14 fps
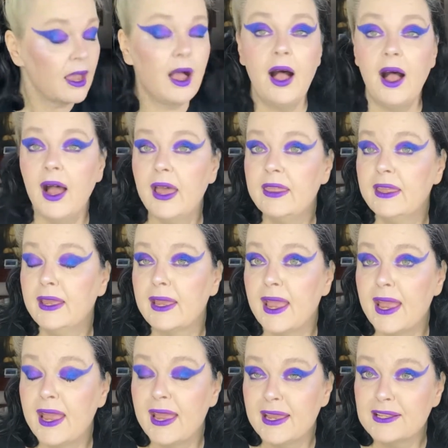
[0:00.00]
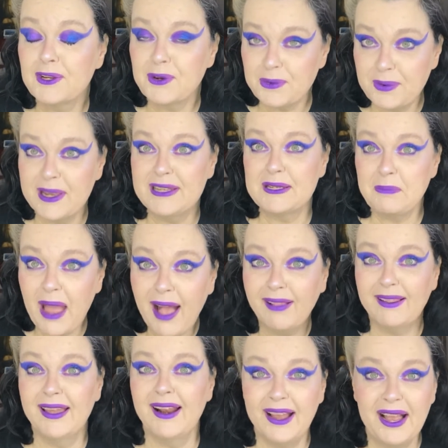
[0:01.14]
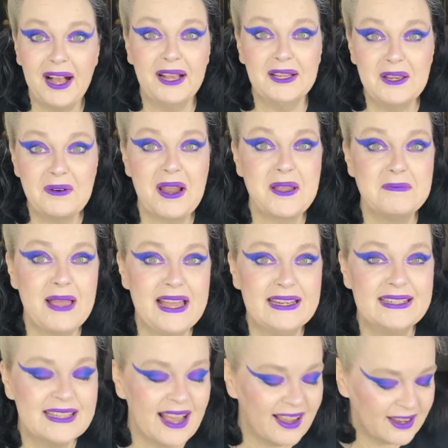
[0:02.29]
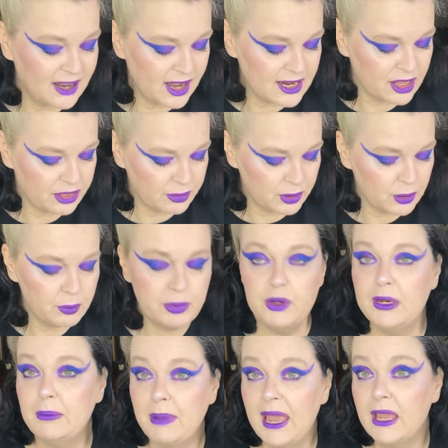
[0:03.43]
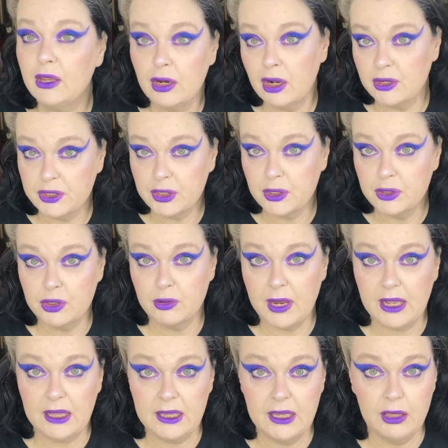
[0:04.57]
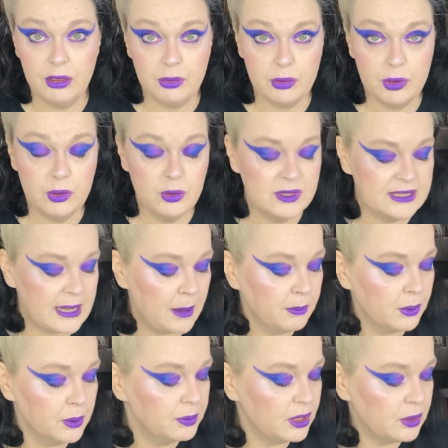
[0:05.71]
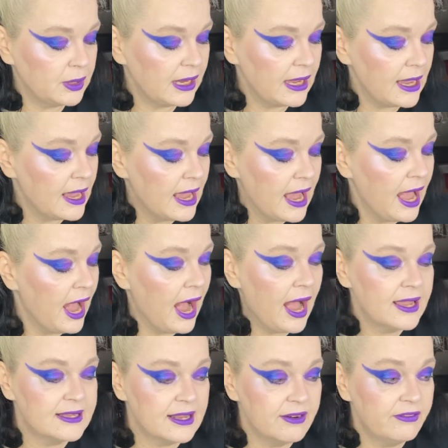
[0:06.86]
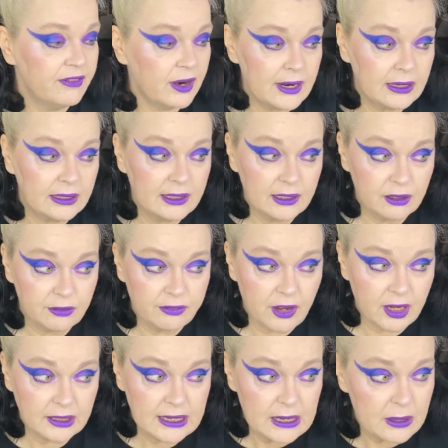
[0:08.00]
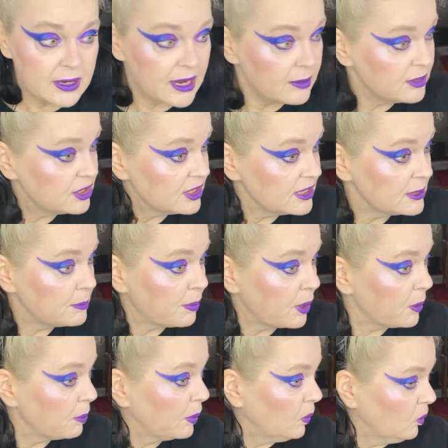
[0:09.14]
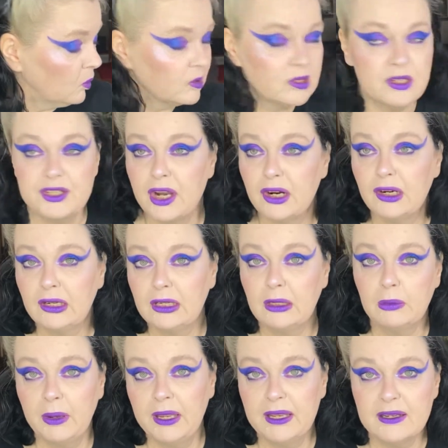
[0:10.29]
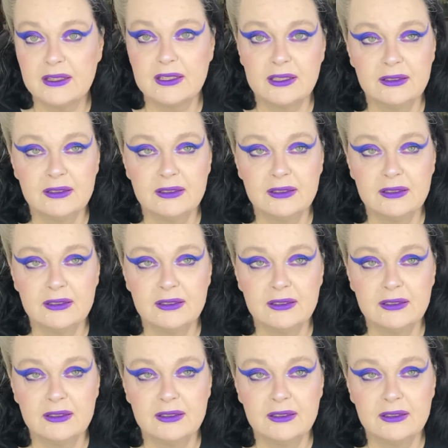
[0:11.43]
I think it's a great palette. I highly recommend. I got it through Beauty Bay. You can also go directly through Sample Beauty. Like I said, very little fallout. I was just, purples are a little bit,